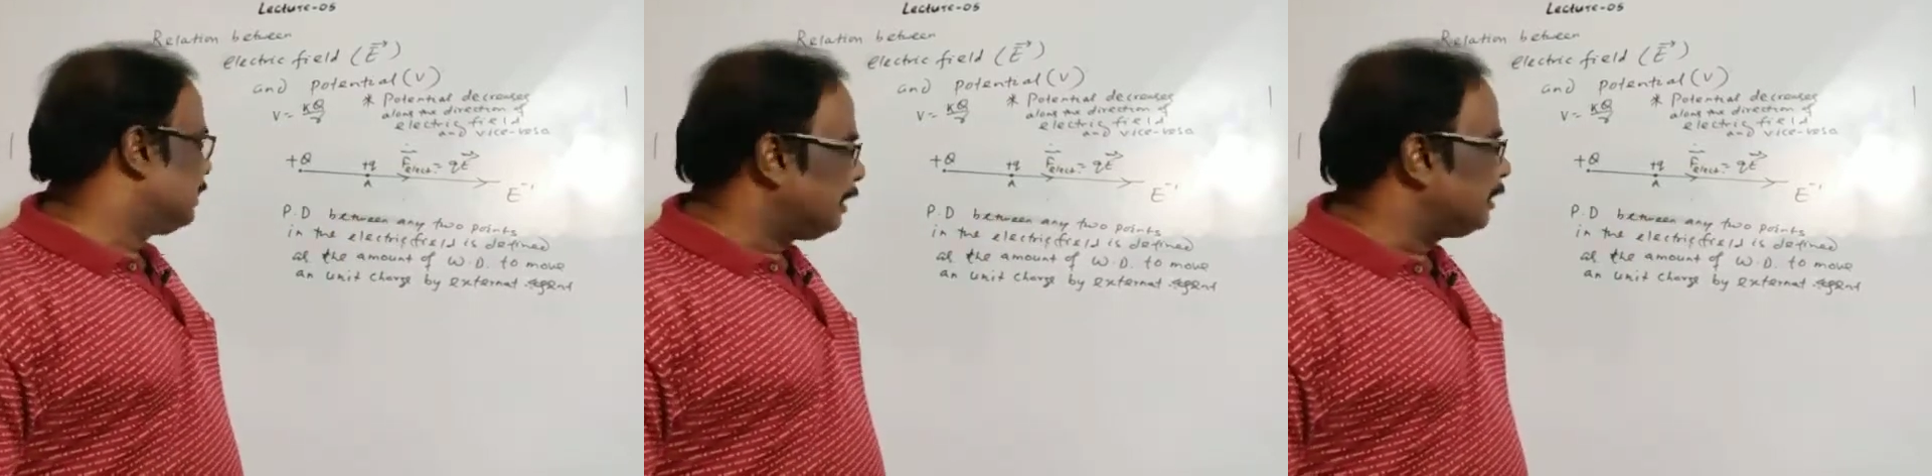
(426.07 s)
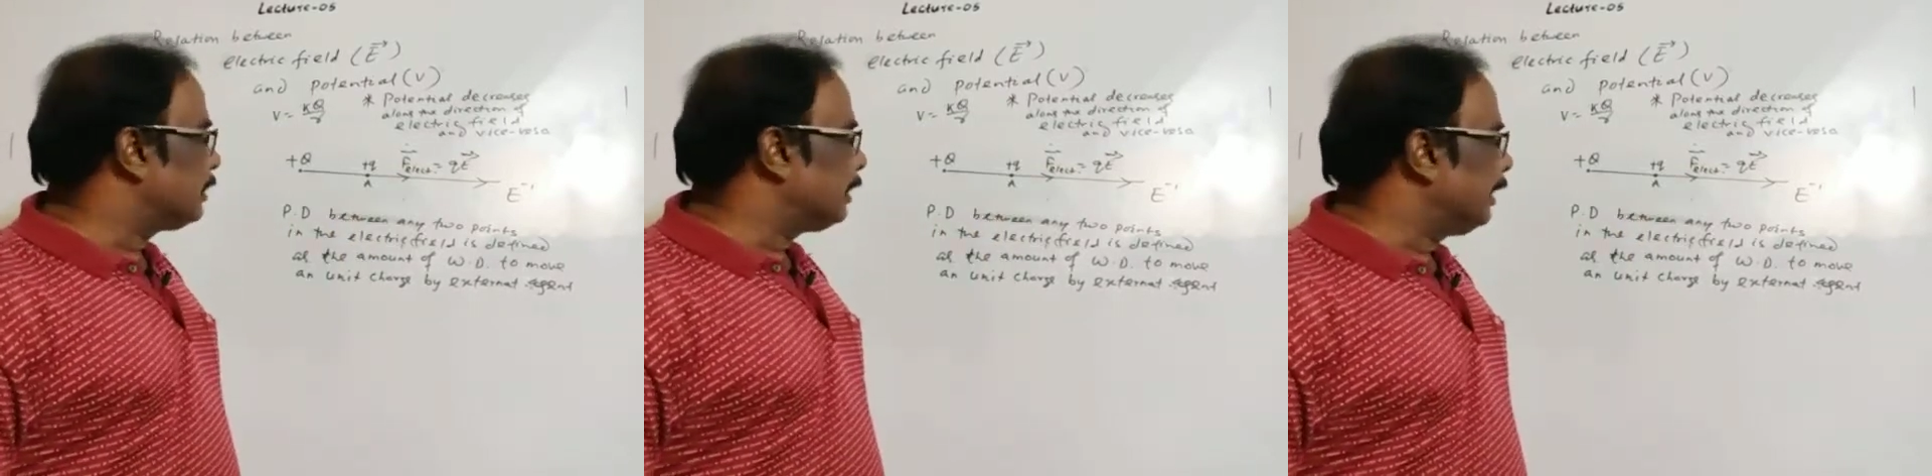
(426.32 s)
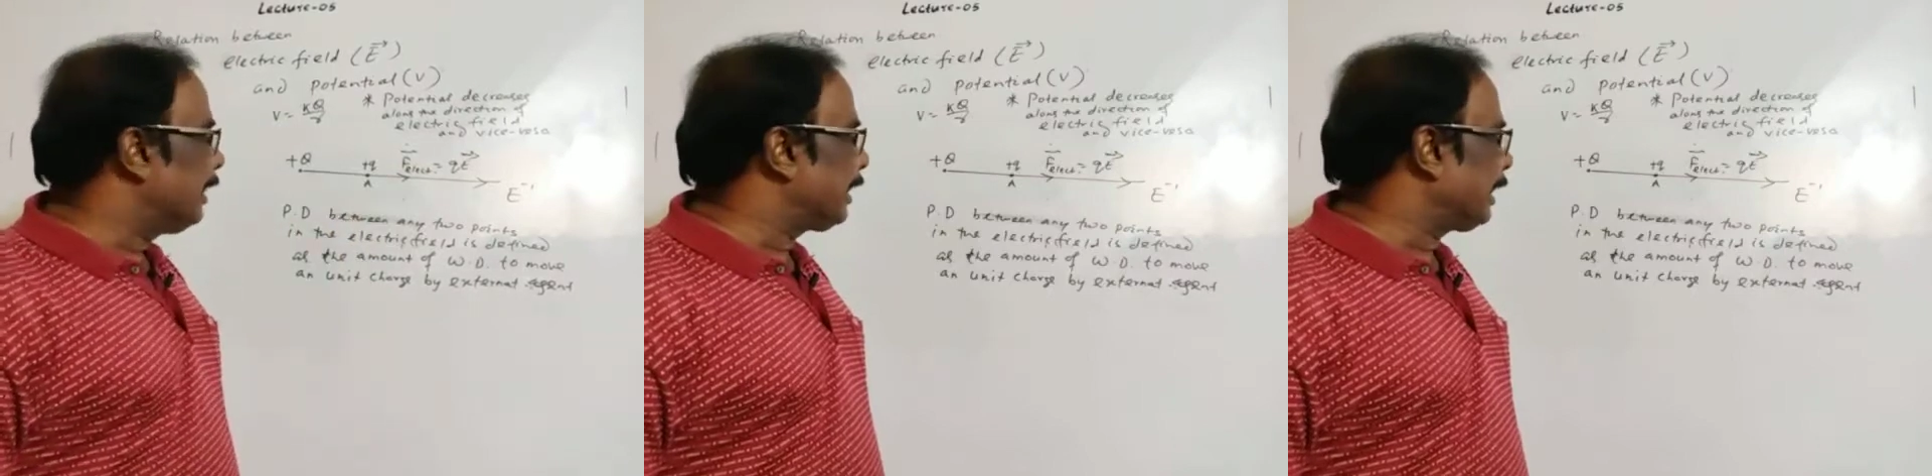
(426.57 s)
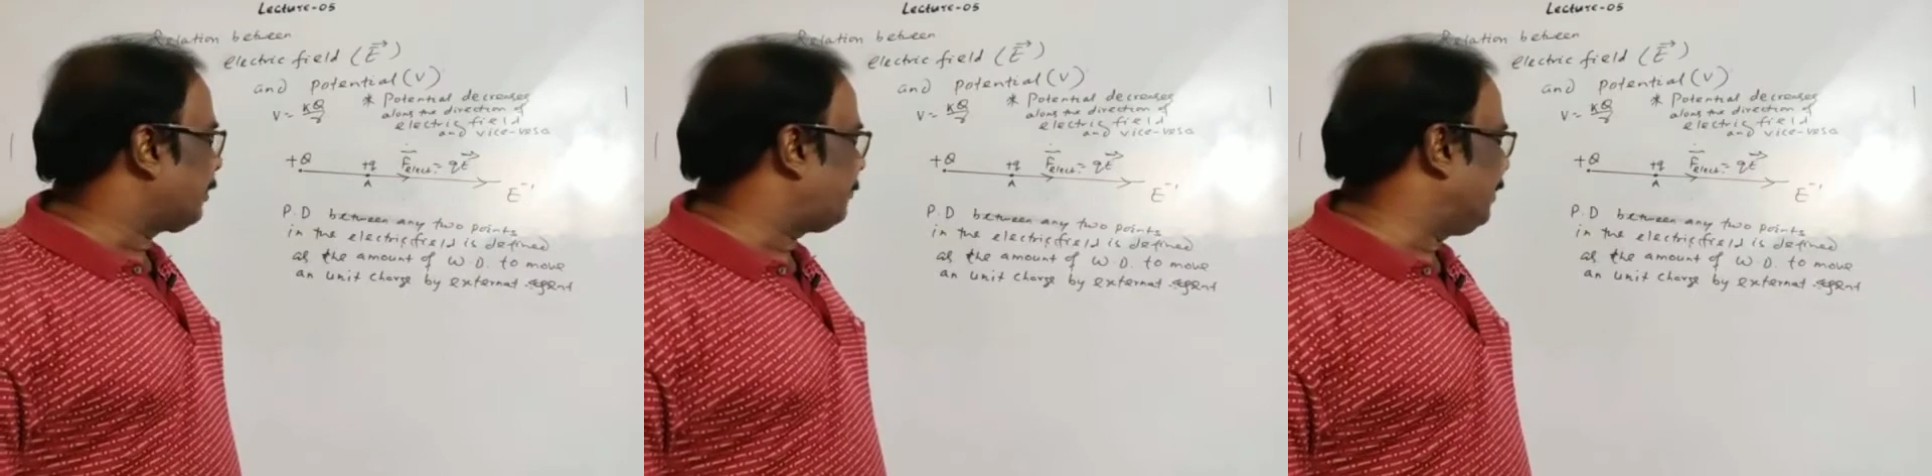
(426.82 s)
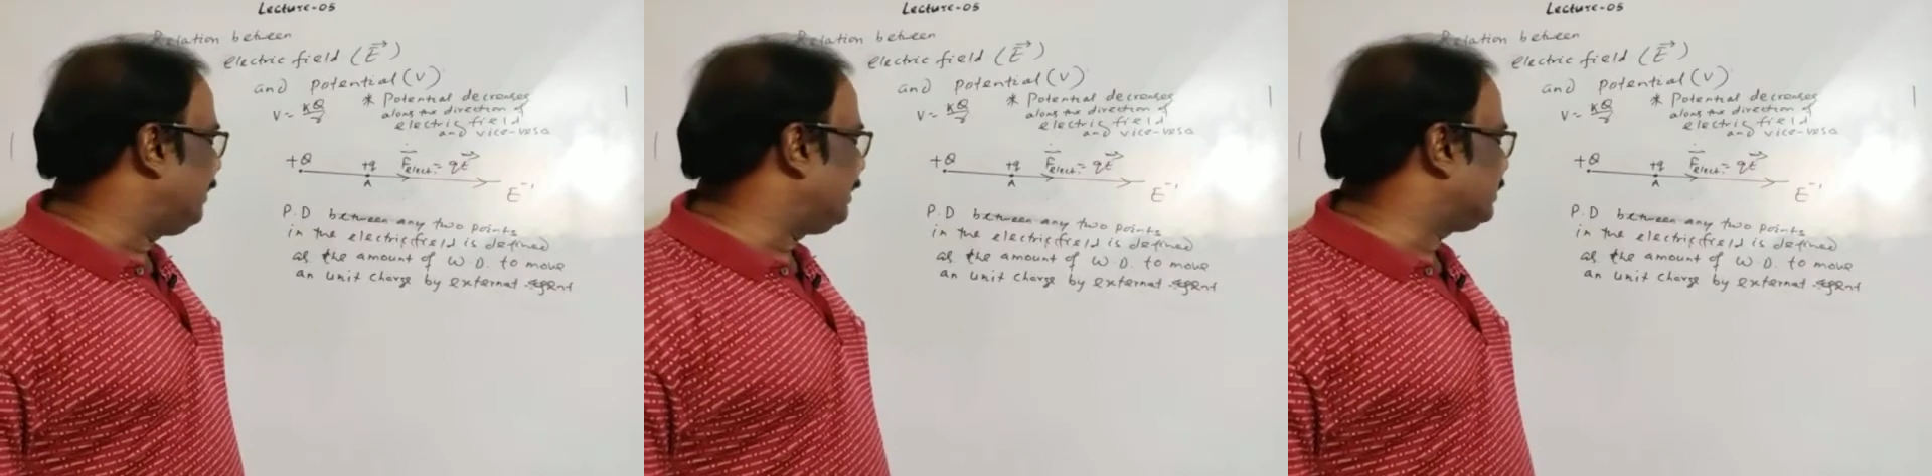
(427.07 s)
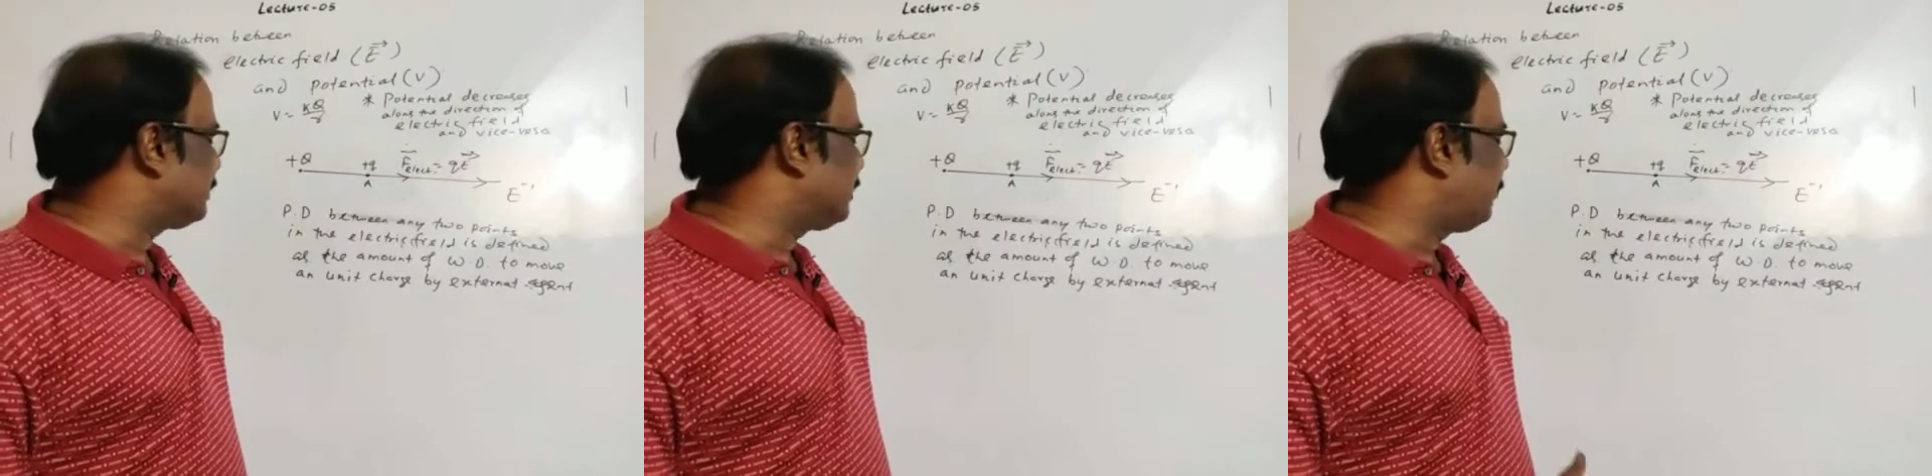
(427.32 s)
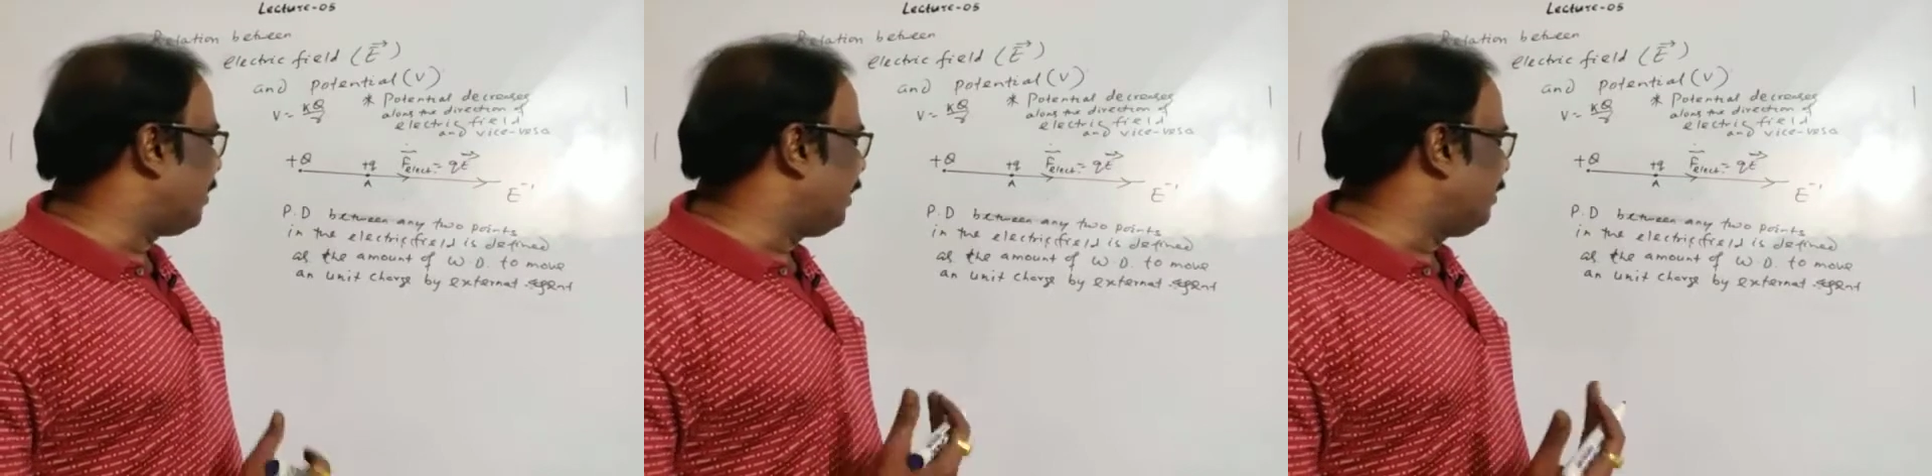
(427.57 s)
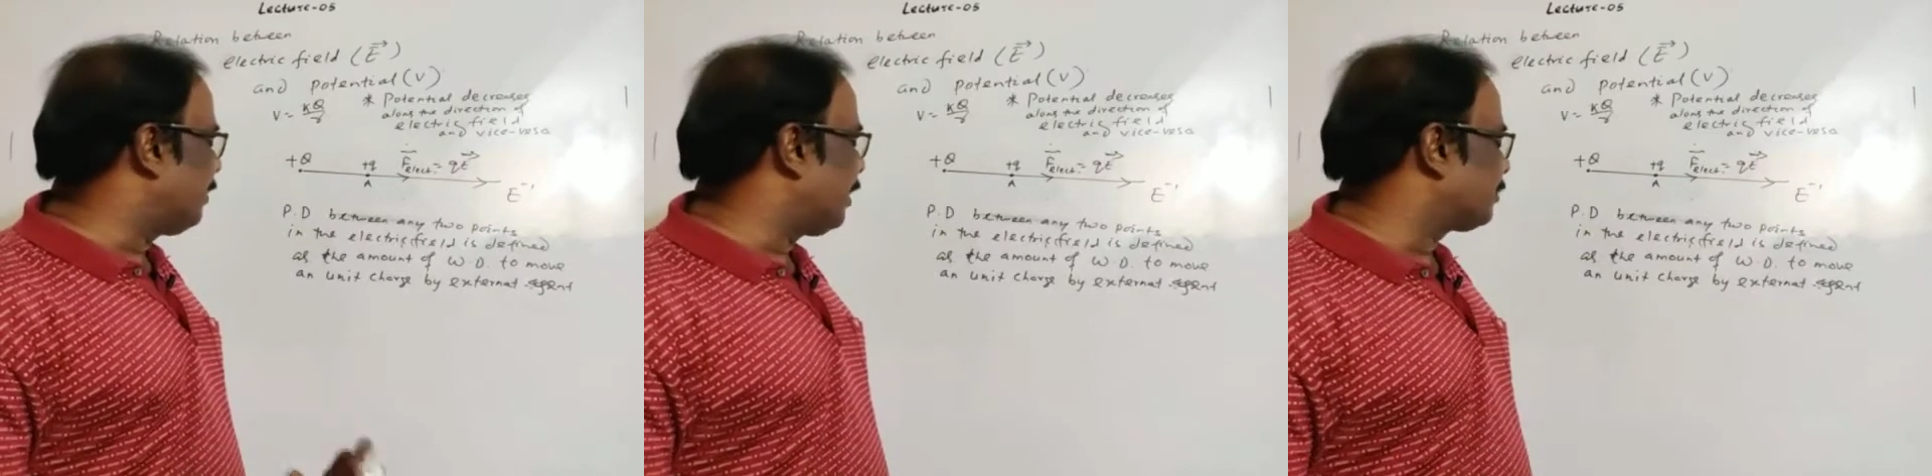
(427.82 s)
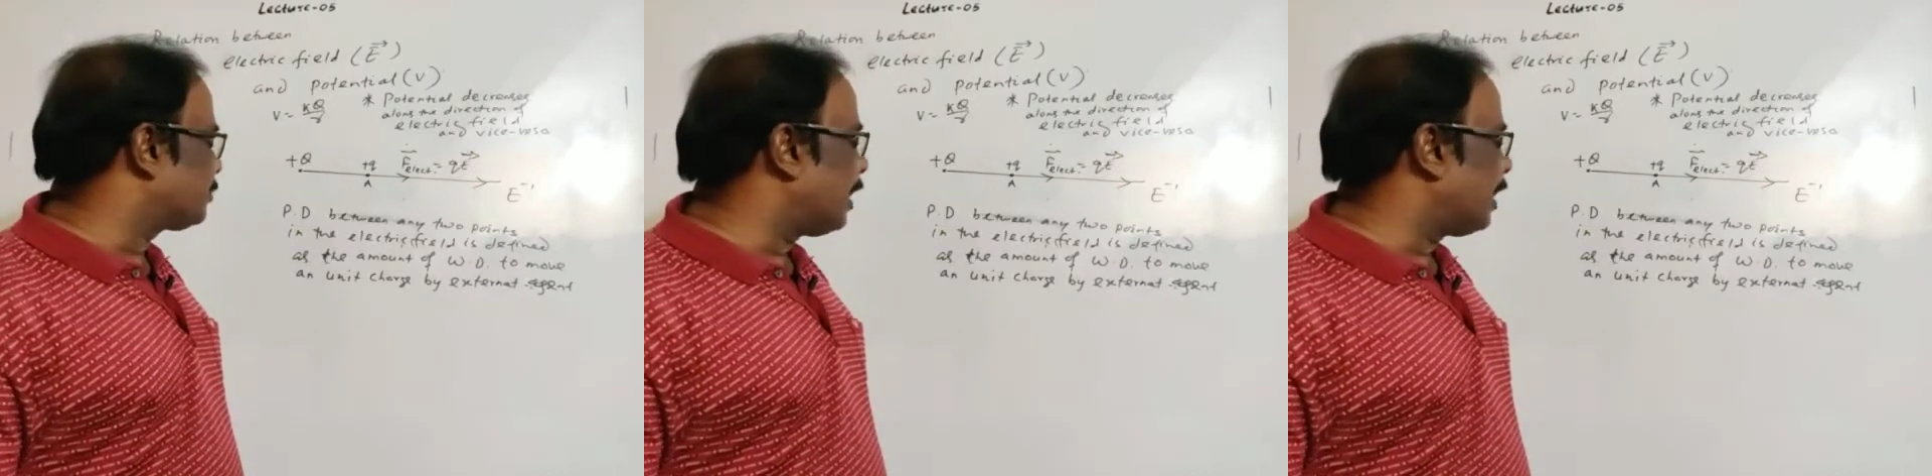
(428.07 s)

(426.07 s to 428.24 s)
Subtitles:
in the electric field is defined as